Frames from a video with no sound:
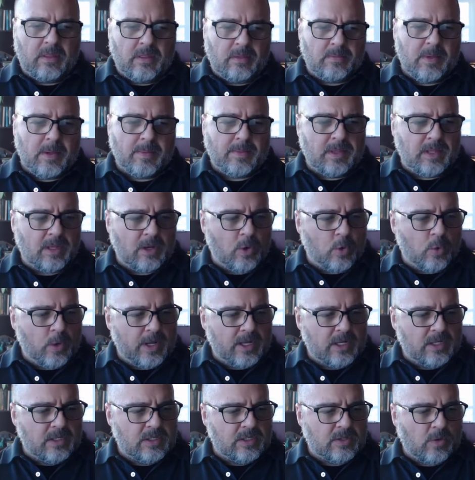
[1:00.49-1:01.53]
maybe the
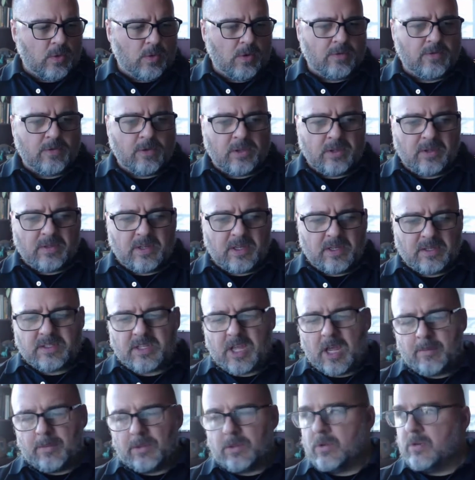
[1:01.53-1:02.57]
quiz or fully the
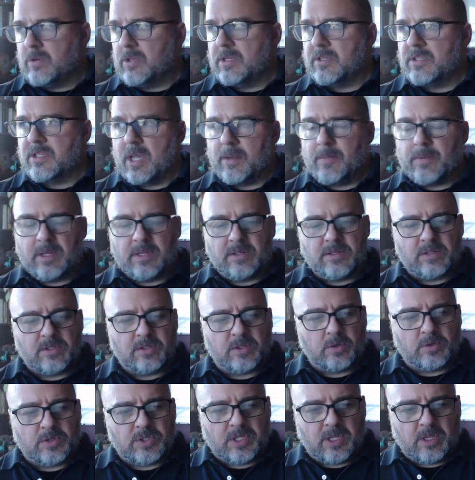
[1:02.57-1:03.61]
assignment, though the assignment is
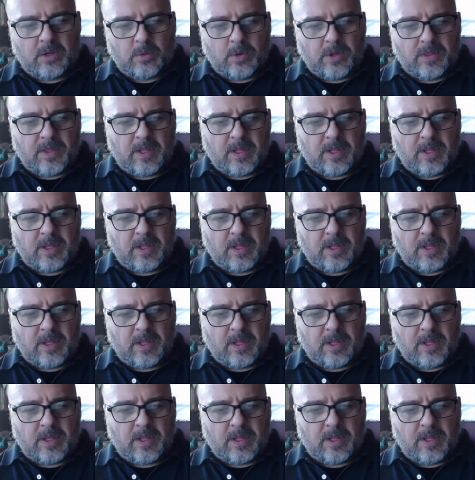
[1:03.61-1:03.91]
associated